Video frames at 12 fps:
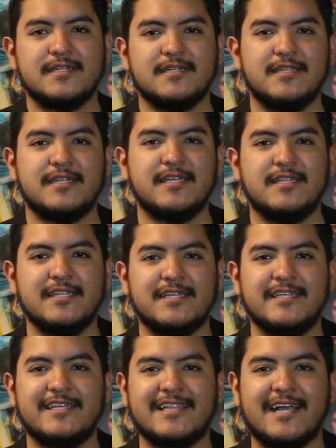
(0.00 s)
Clickety,
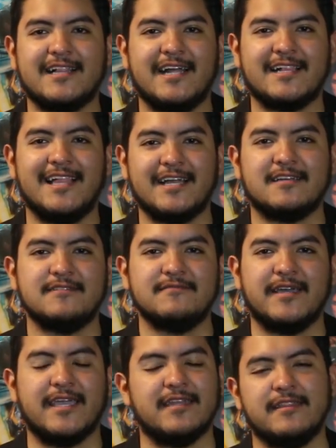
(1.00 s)
clickety, clack, clack, clack.
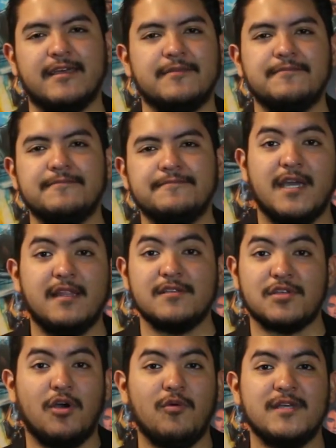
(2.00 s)
I hated that. And
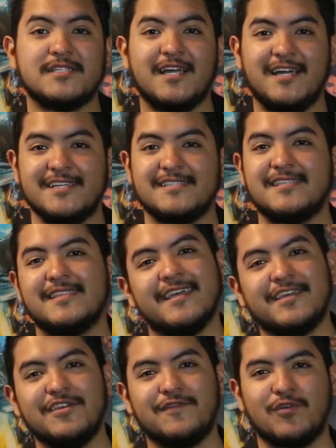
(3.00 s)
as always, guys,
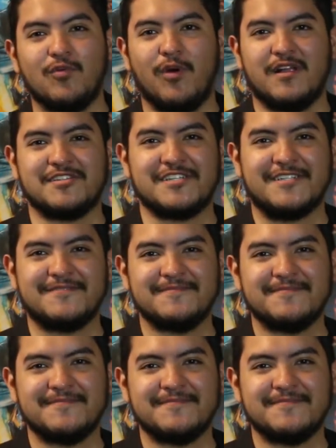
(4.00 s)
thank you for watching.